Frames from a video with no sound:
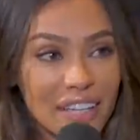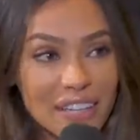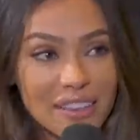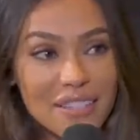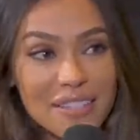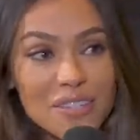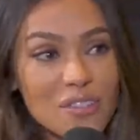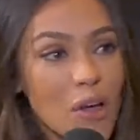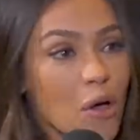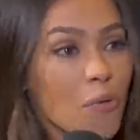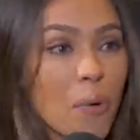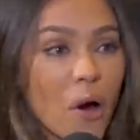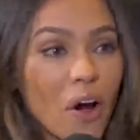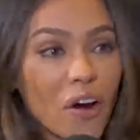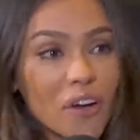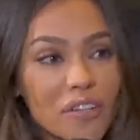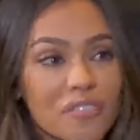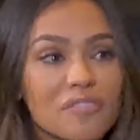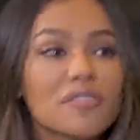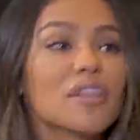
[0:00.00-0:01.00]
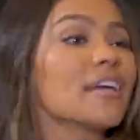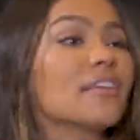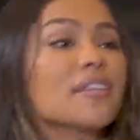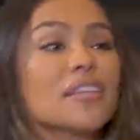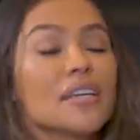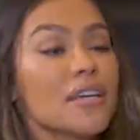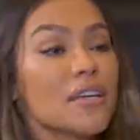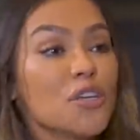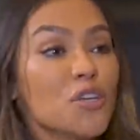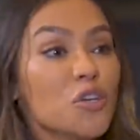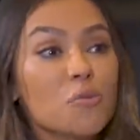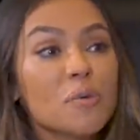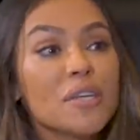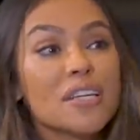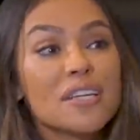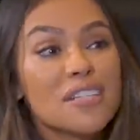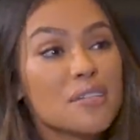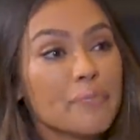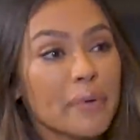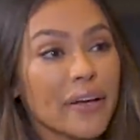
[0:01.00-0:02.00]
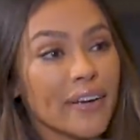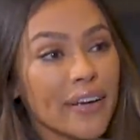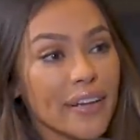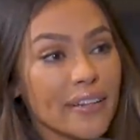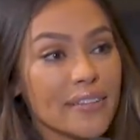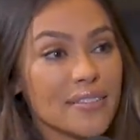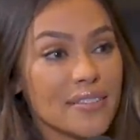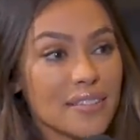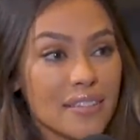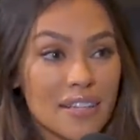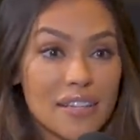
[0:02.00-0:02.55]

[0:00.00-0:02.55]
Like, this is all part of like the human experience.